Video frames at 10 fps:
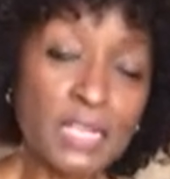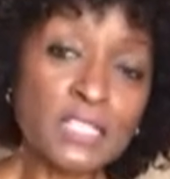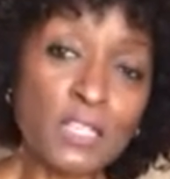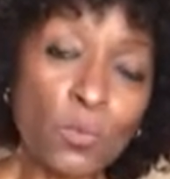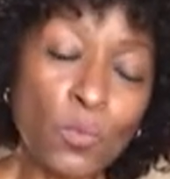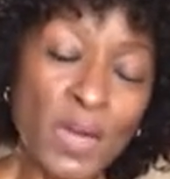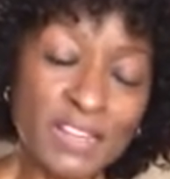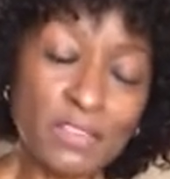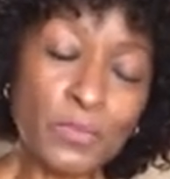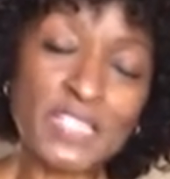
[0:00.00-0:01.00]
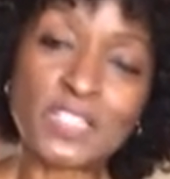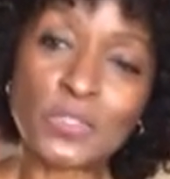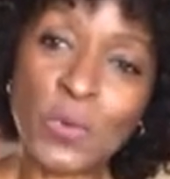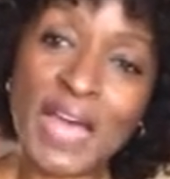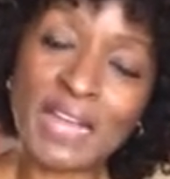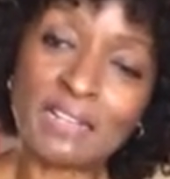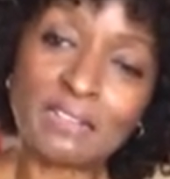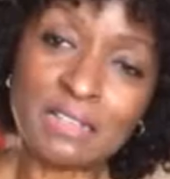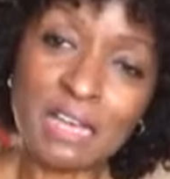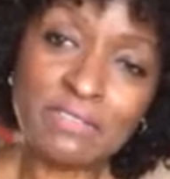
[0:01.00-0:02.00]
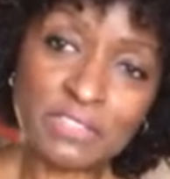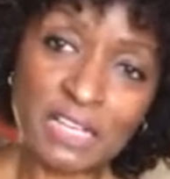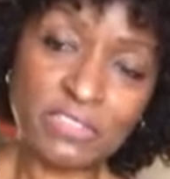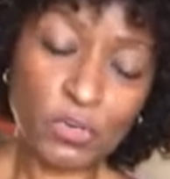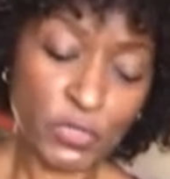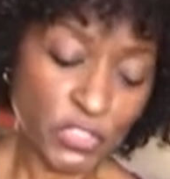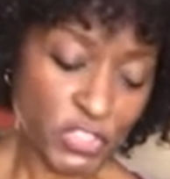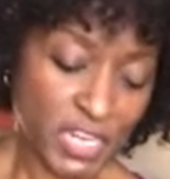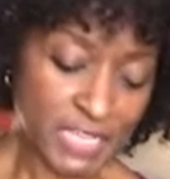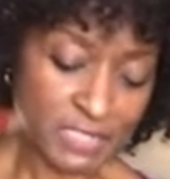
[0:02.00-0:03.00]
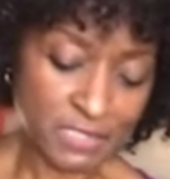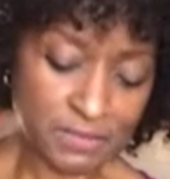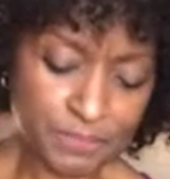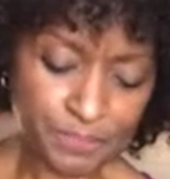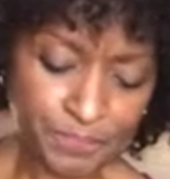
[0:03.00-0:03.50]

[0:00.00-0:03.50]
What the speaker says: So one of the reasons why I love Cornish hens